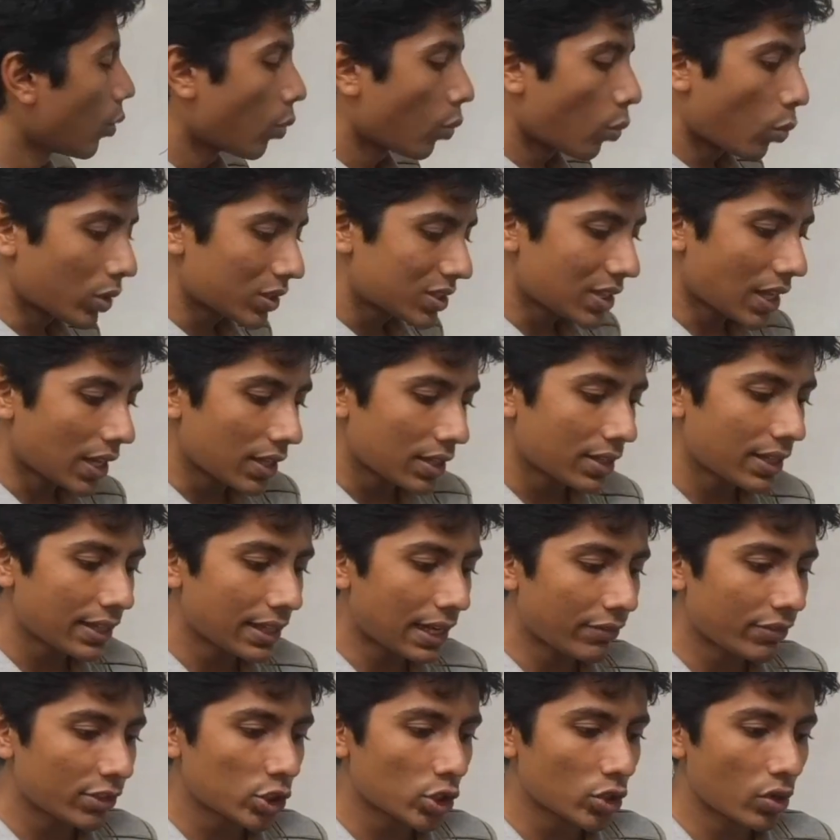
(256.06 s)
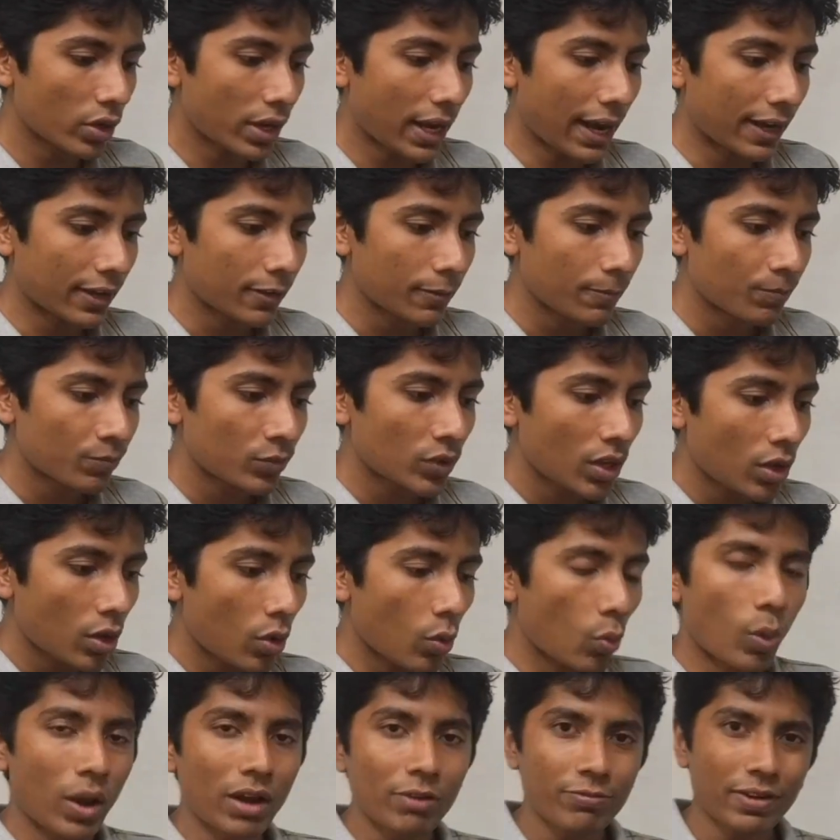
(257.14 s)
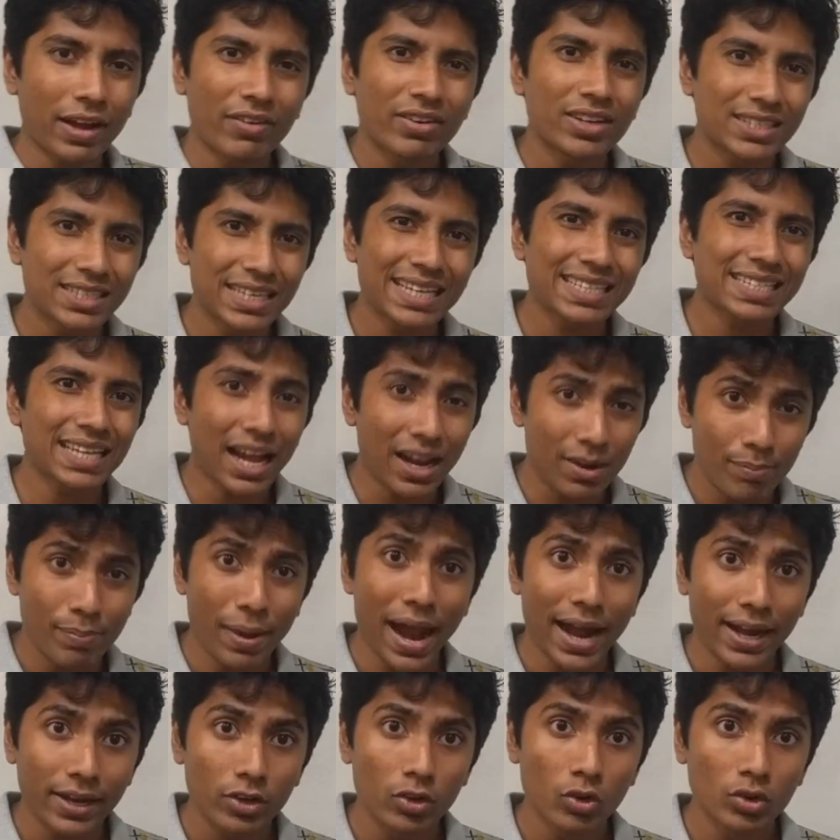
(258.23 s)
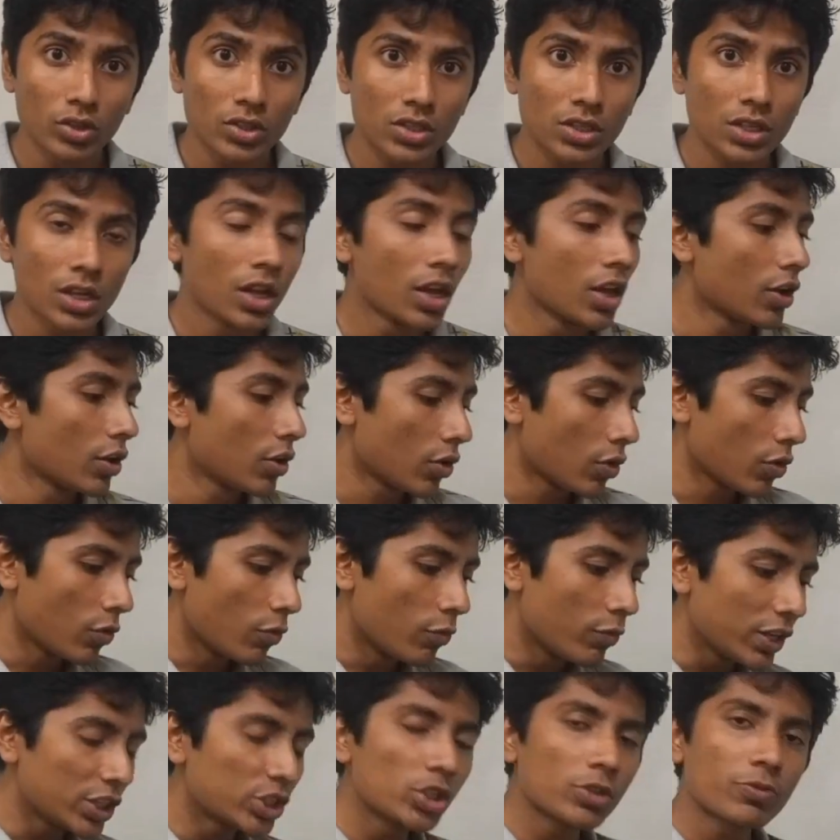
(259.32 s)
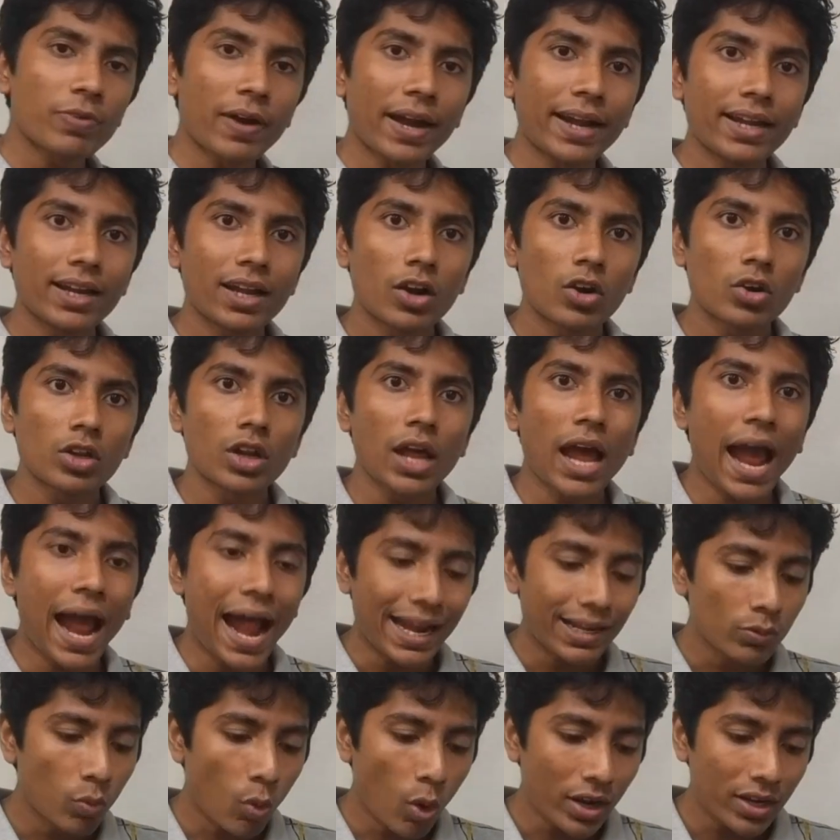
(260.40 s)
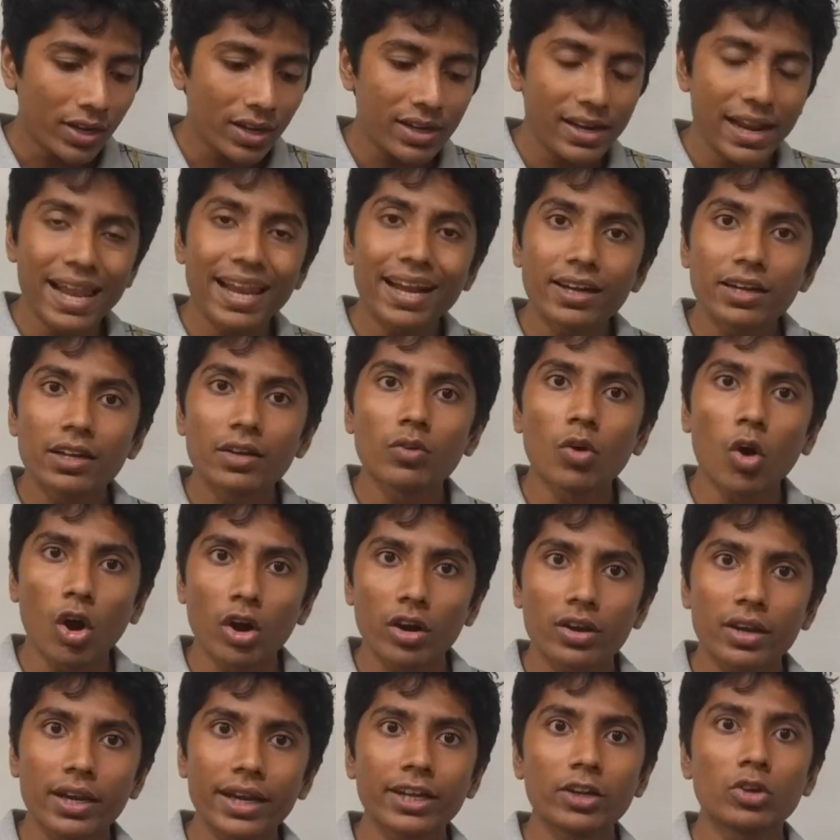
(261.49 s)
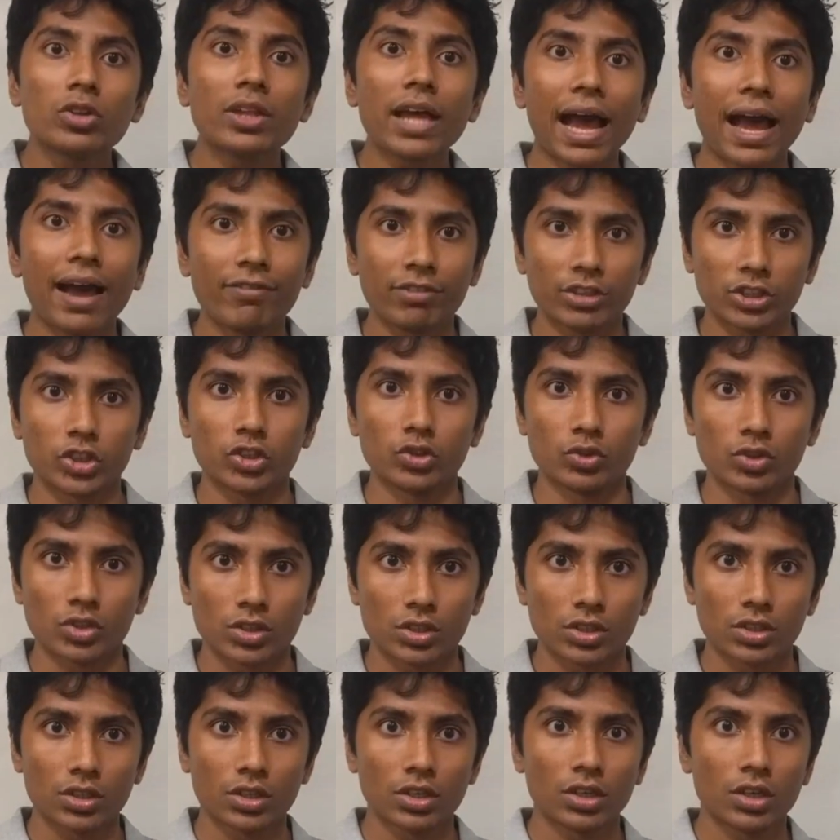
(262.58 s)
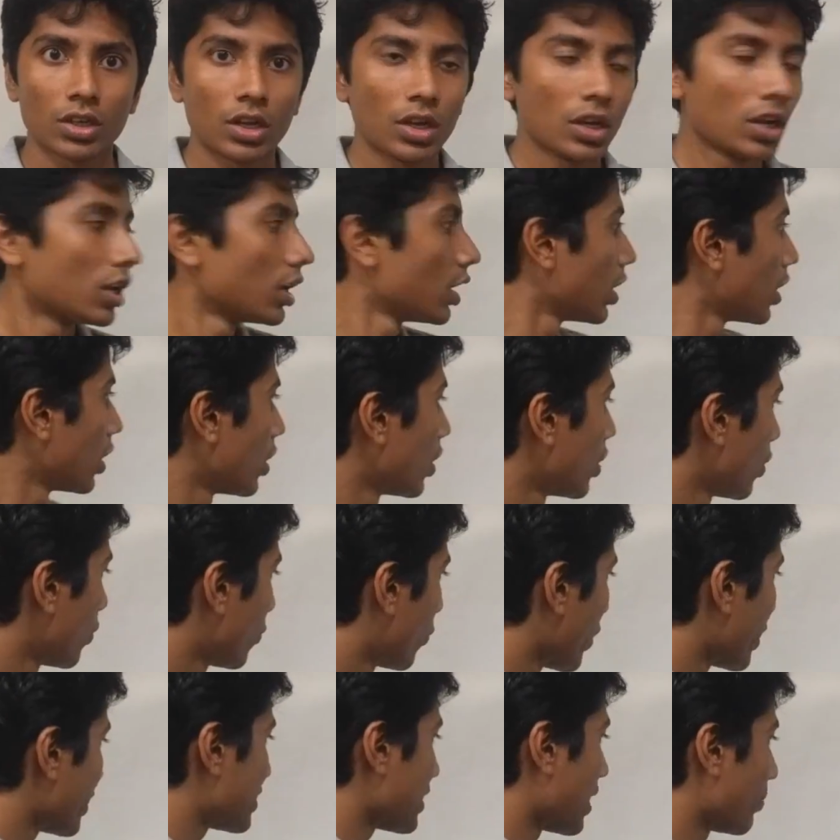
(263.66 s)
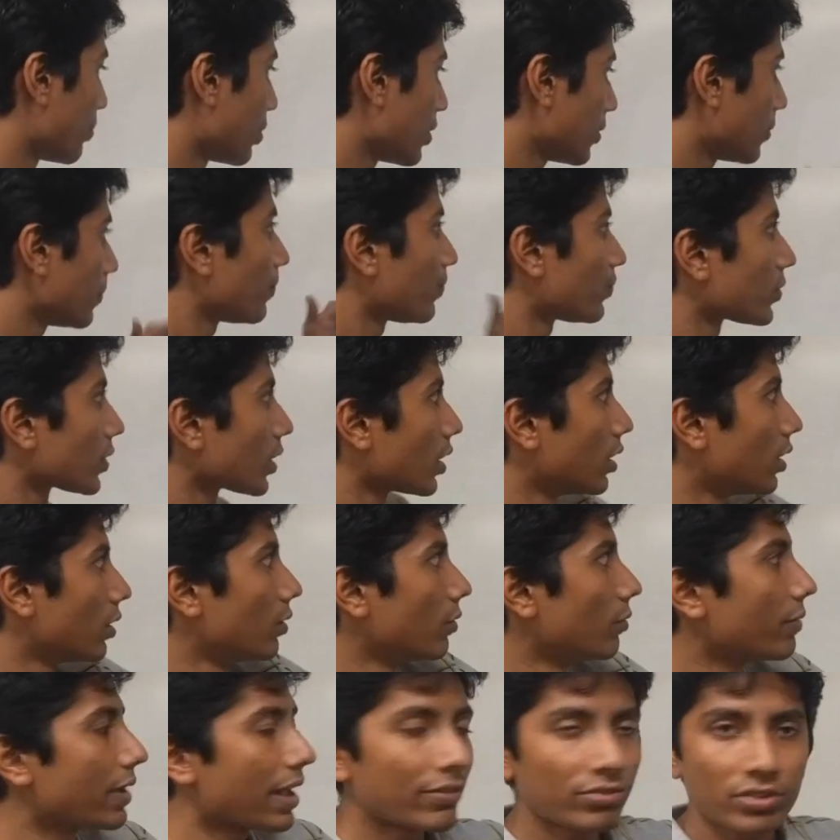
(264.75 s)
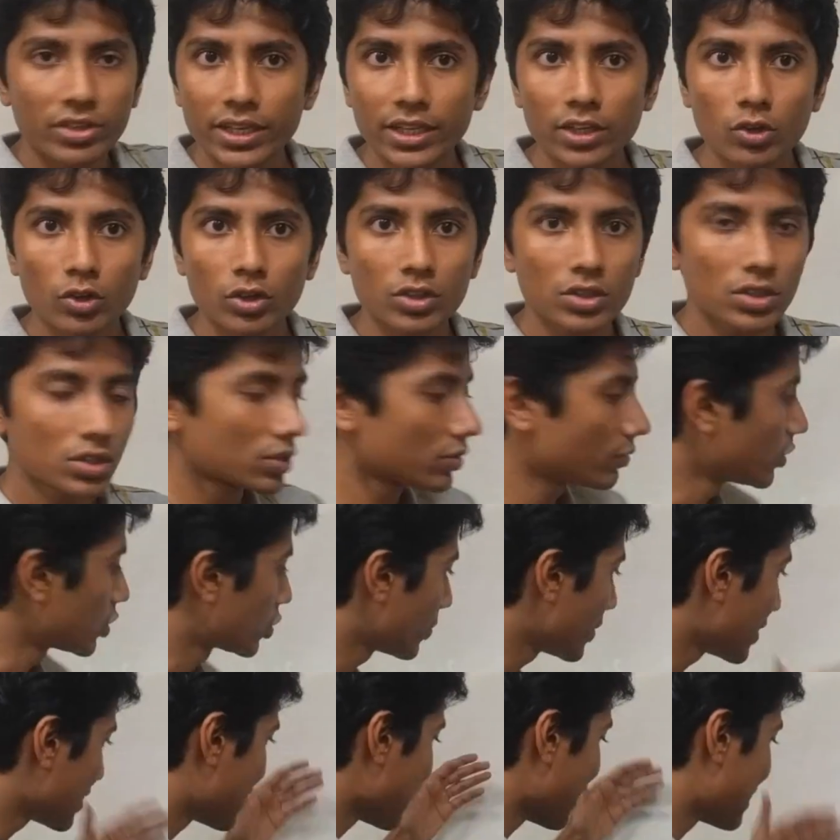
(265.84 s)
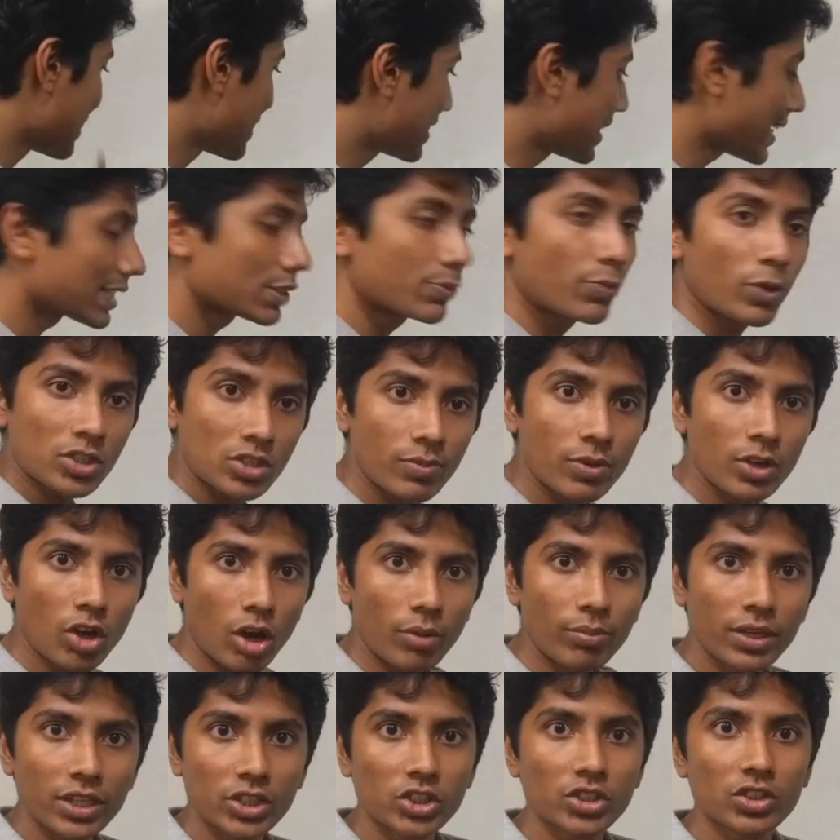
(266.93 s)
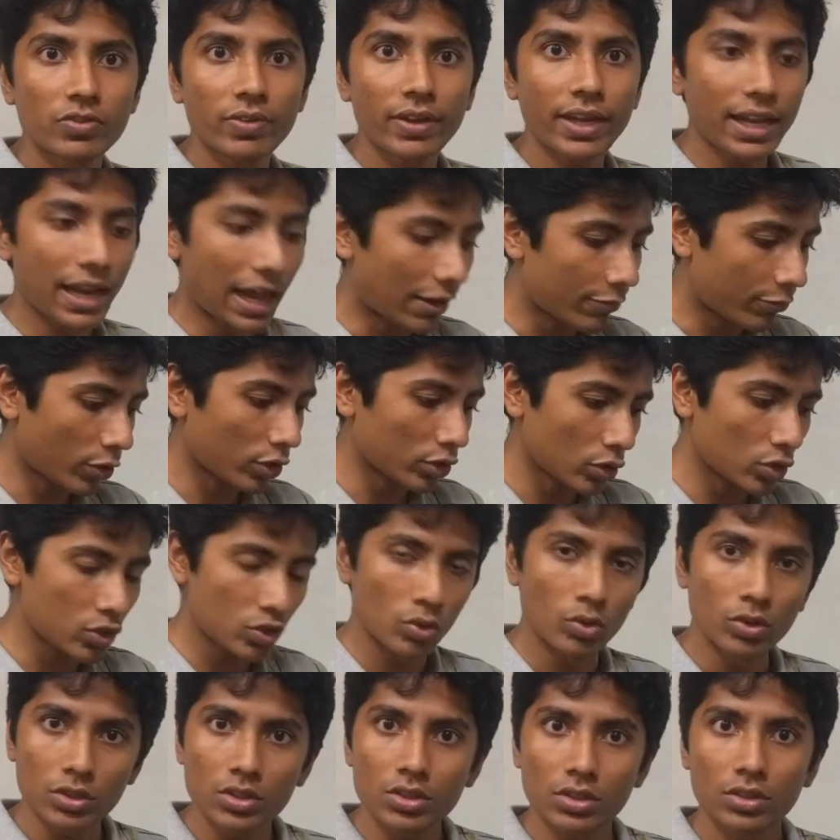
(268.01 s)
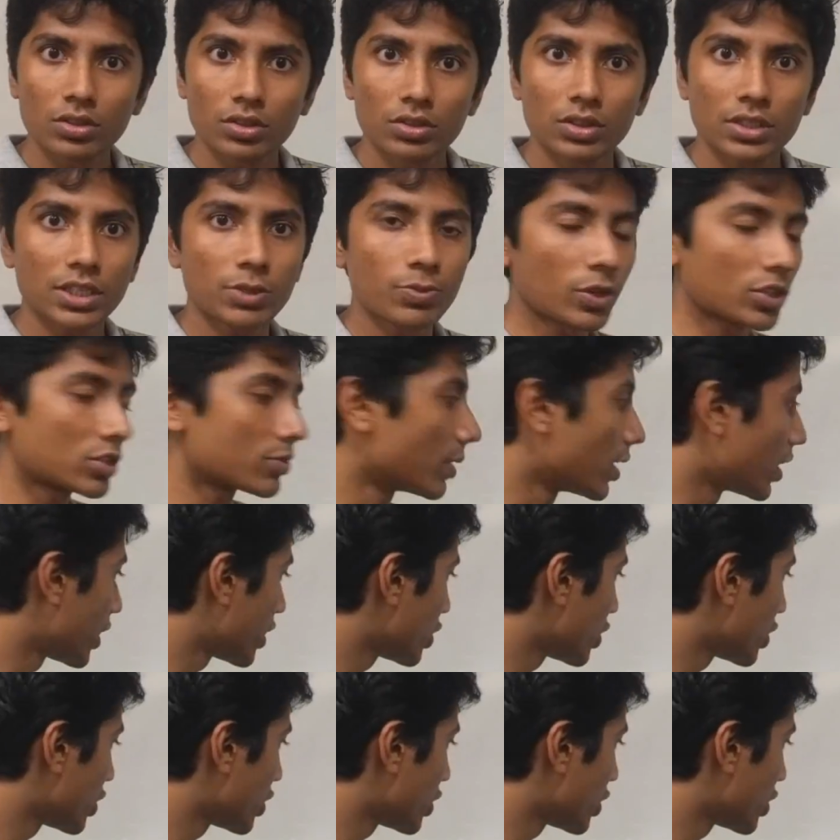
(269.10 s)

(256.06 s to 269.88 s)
What's the other thing that we should look at? 1, 5, and 6 are bad nodes. We should find out at what relative ordering do they have issues. For example, we have 3 nodes, which means there are 6 possible combinations we can have for those nodes, 6 possible